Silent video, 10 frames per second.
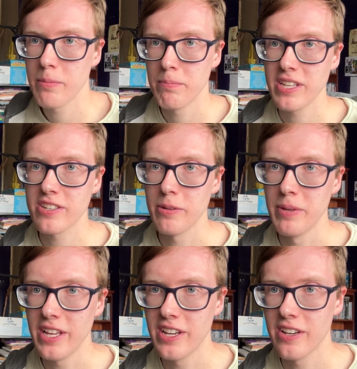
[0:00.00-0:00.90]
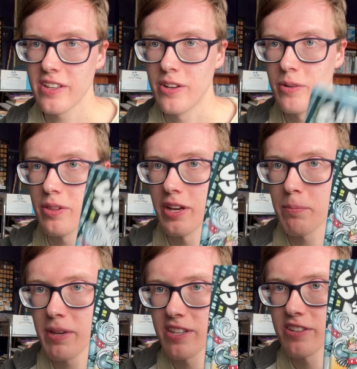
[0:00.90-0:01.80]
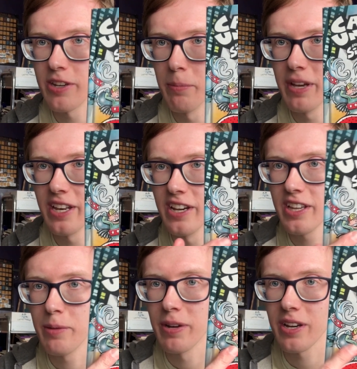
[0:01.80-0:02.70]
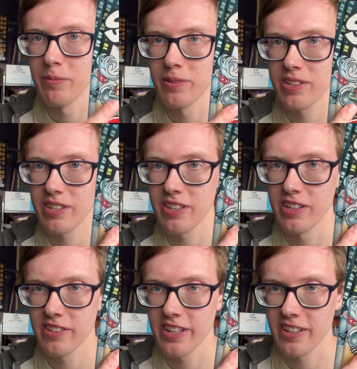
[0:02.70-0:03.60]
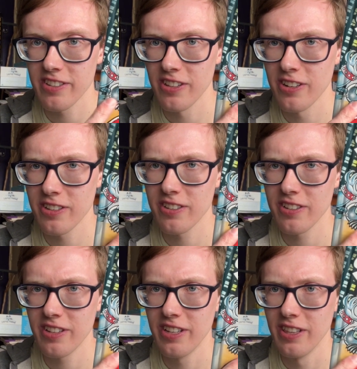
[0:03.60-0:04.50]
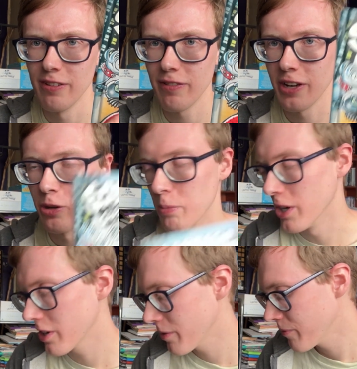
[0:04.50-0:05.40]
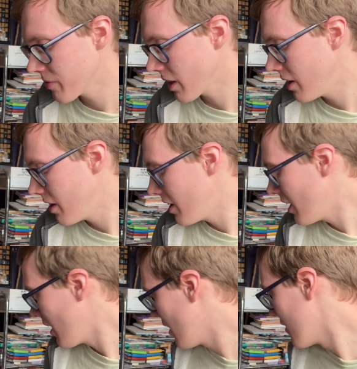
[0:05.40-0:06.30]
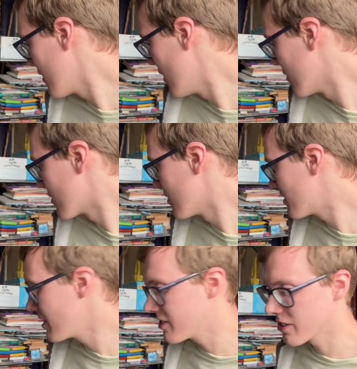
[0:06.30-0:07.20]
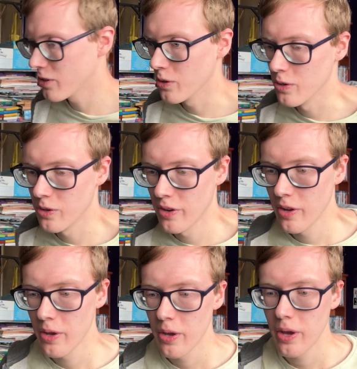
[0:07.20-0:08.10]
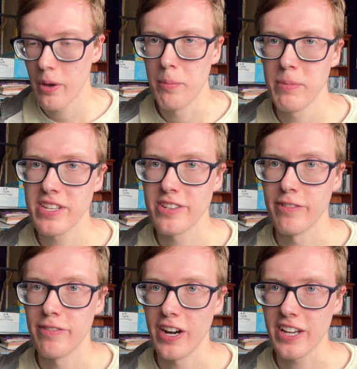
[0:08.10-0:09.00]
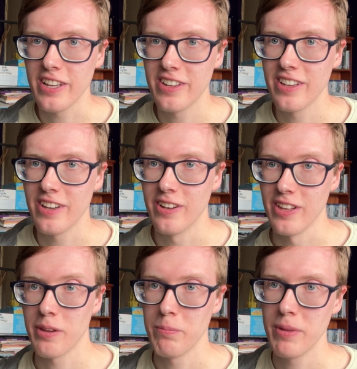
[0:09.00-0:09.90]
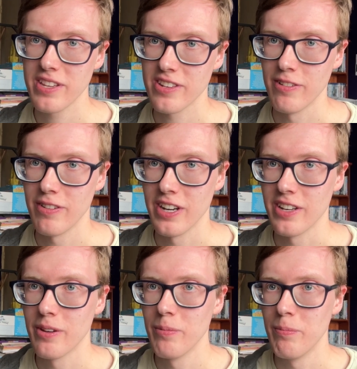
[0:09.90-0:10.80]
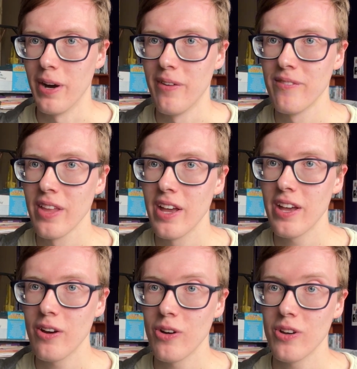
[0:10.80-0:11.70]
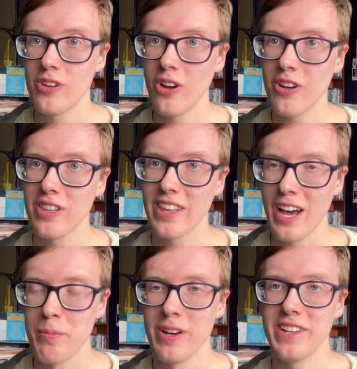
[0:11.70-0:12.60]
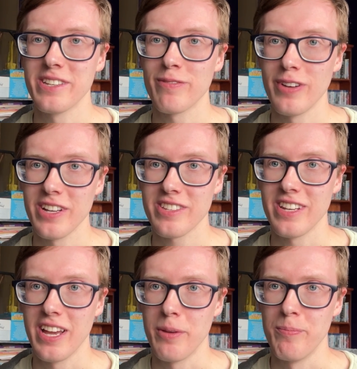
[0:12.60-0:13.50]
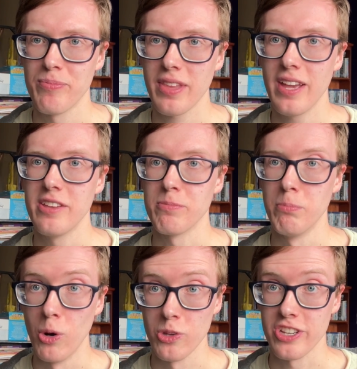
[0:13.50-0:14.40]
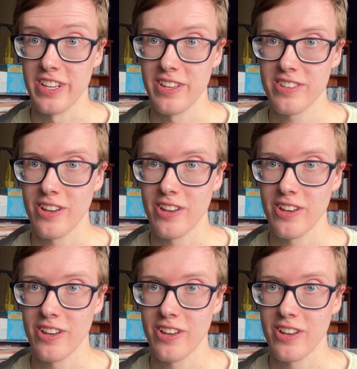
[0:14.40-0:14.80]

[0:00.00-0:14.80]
you know, like Misdemeanor. He becomes Sir Stinks-a-Lot in the final book. There's a teacher called Mystified, you know, like Mystified. But not only that, but his first name is Morty, so